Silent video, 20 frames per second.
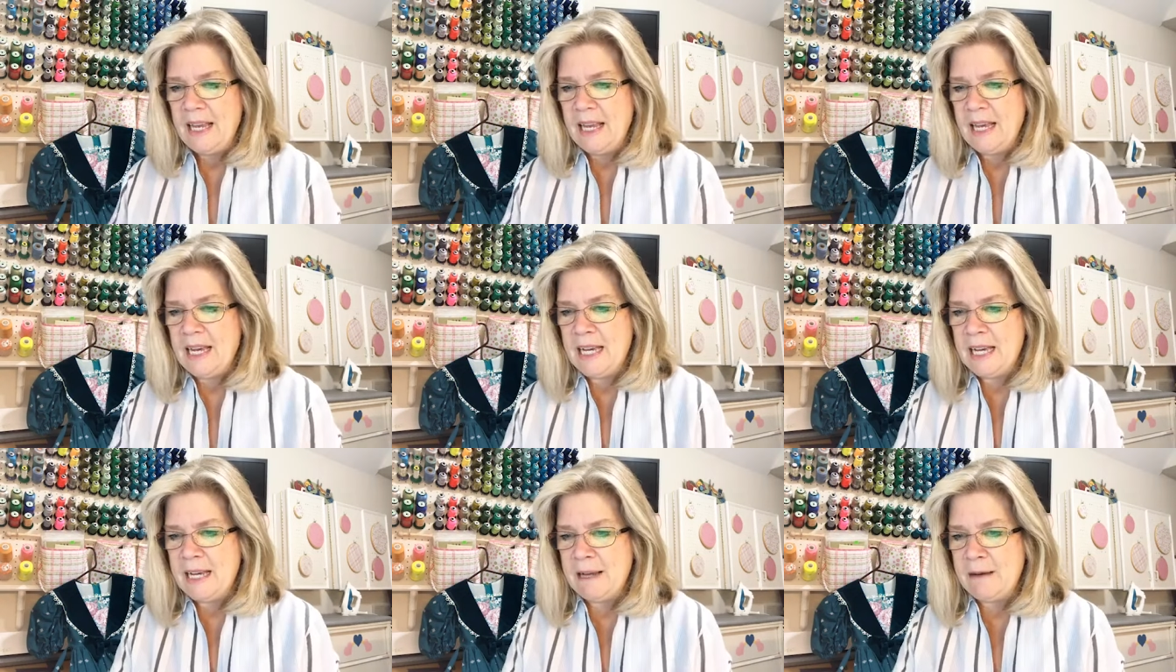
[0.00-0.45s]

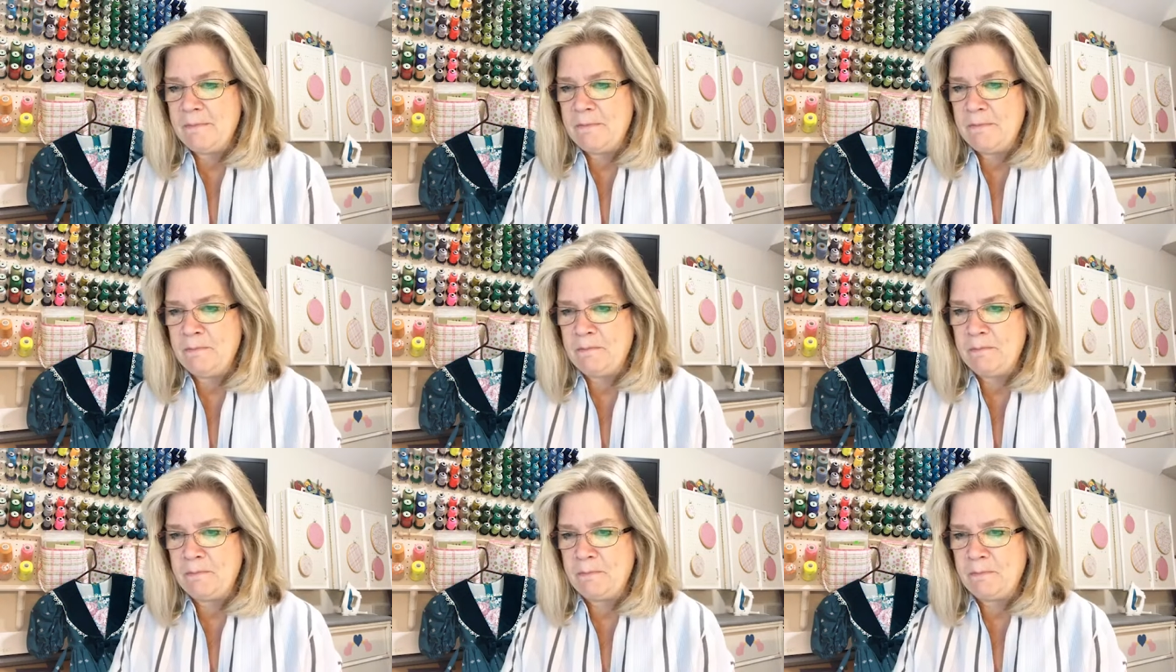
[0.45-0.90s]

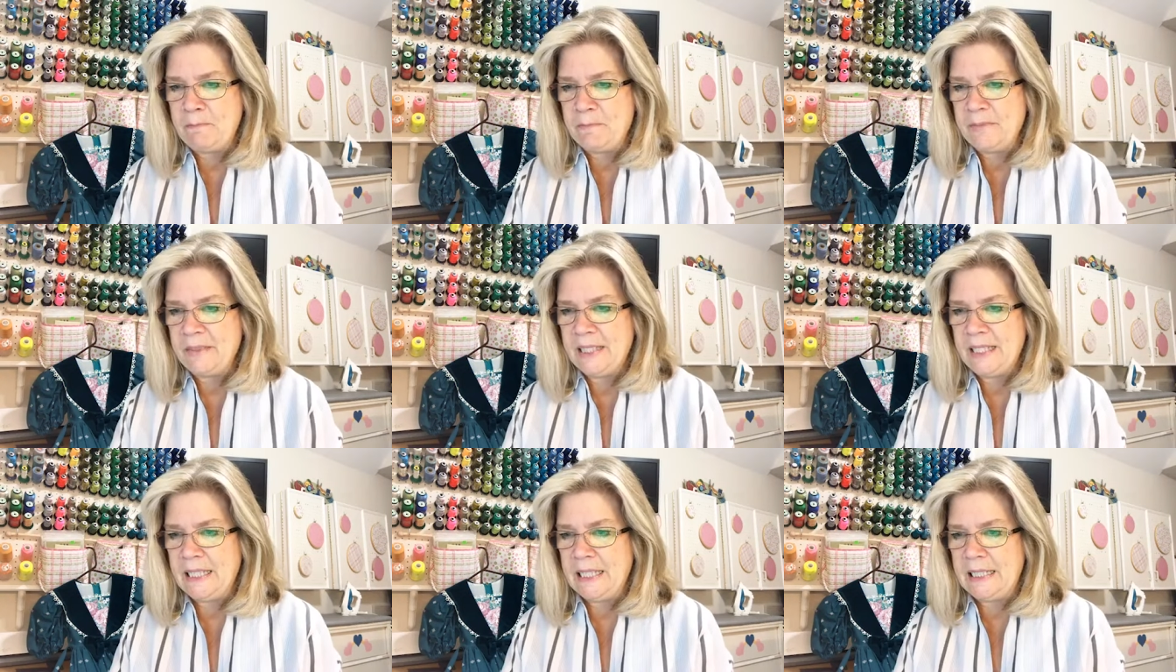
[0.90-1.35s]
Um,
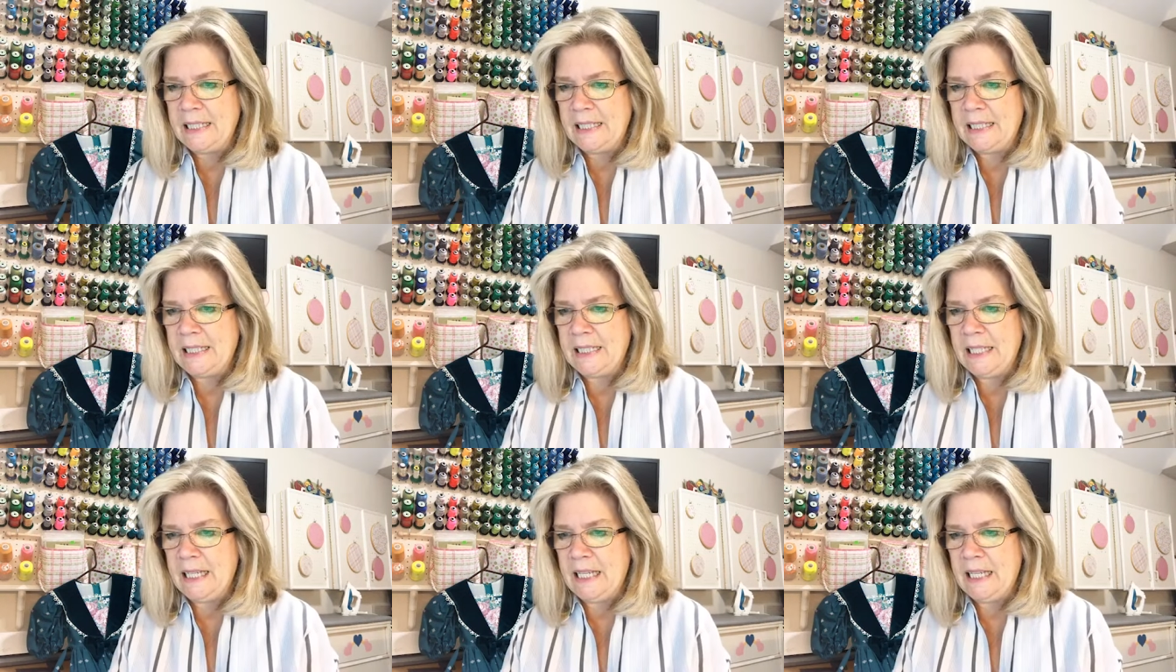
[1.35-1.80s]
let's
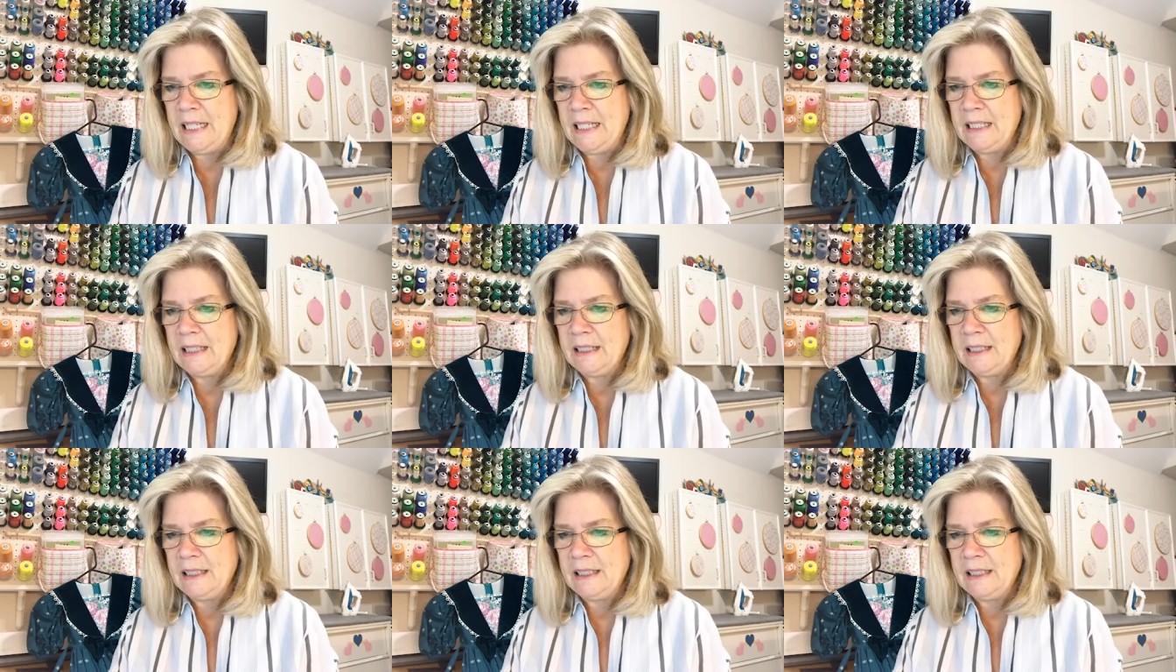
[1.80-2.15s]
see.